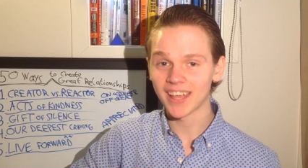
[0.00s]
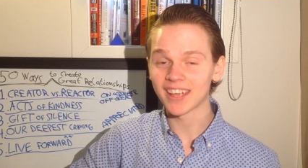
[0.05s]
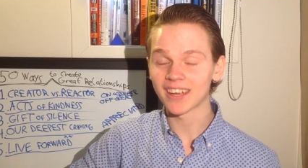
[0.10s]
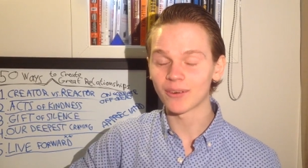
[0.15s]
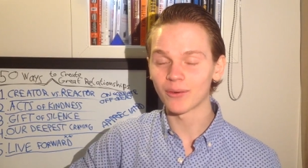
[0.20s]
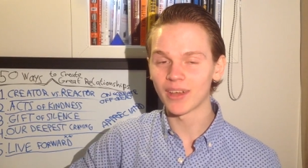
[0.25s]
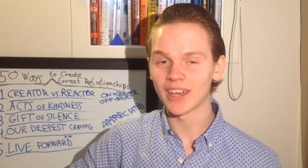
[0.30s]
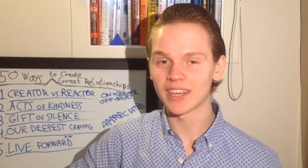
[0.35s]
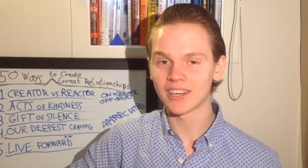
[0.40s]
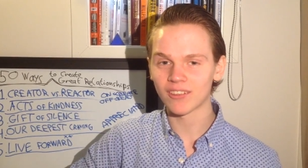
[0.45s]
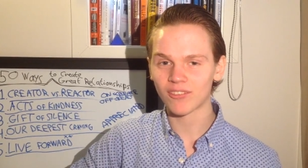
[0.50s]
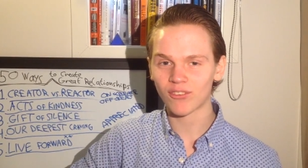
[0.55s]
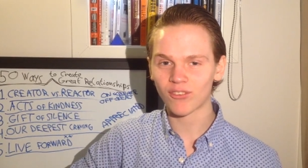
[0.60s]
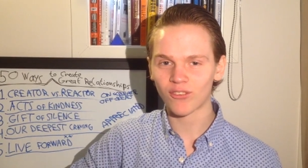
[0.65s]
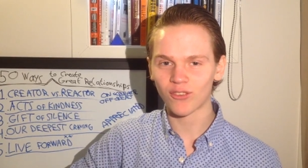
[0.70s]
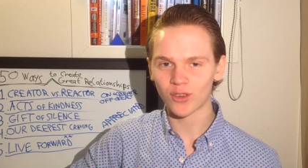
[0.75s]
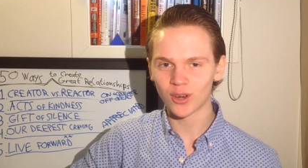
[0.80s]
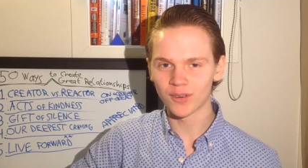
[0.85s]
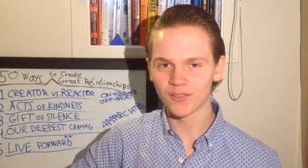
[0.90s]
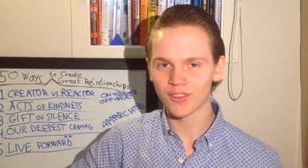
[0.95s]
in
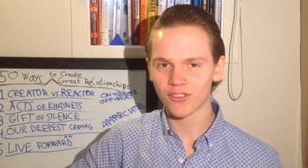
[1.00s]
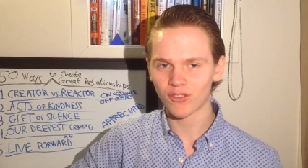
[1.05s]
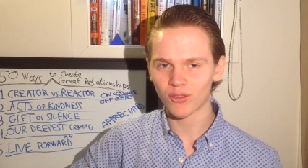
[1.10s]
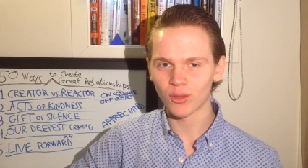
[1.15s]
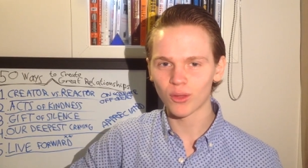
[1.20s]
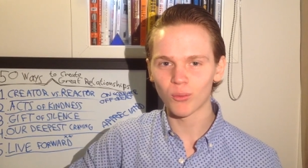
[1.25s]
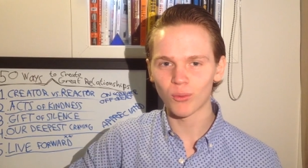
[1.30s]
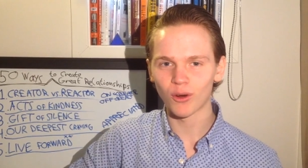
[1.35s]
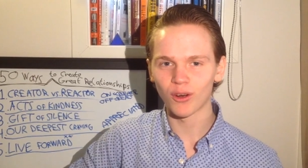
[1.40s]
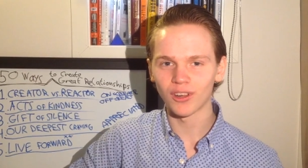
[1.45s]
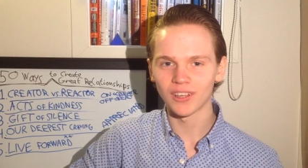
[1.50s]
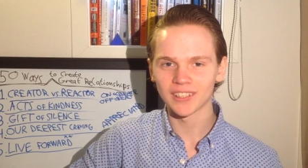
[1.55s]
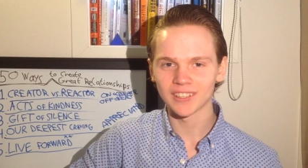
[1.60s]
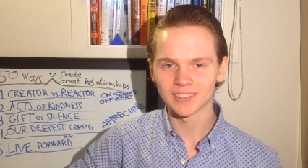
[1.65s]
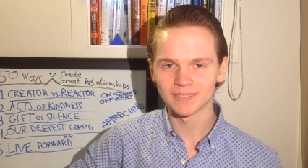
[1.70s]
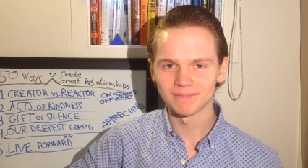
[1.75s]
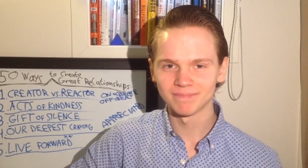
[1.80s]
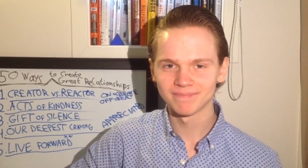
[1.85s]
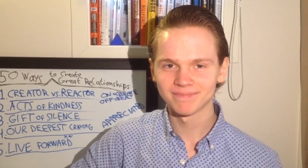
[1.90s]
greatest service to the world.